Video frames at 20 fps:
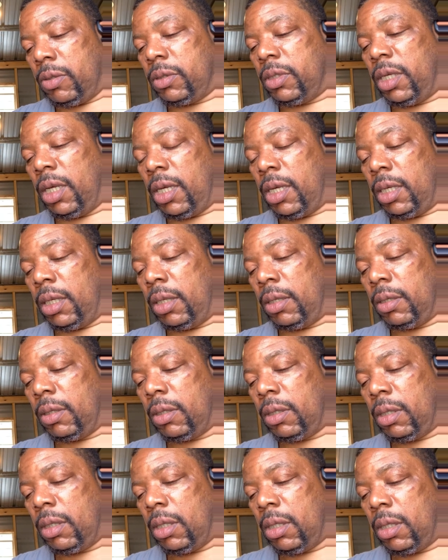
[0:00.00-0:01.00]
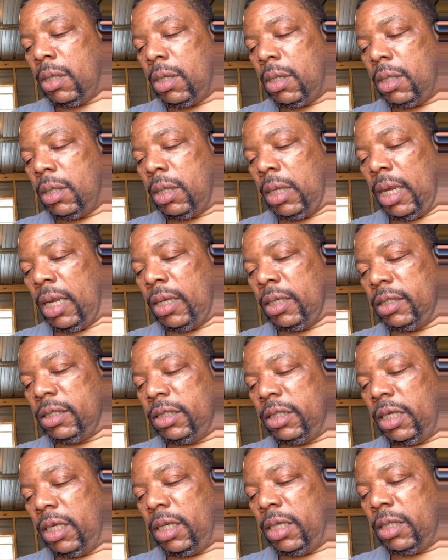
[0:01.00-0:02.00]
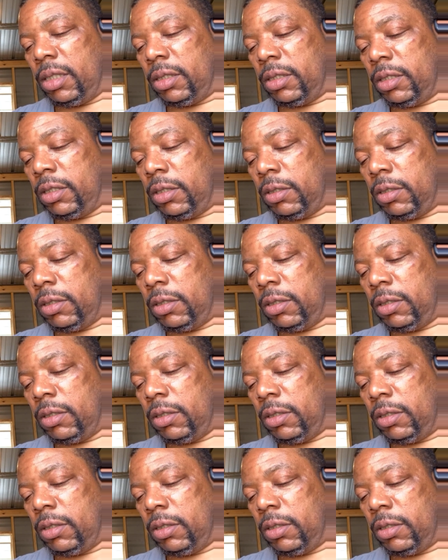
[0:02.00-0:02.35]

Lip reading: Okay. Now it says,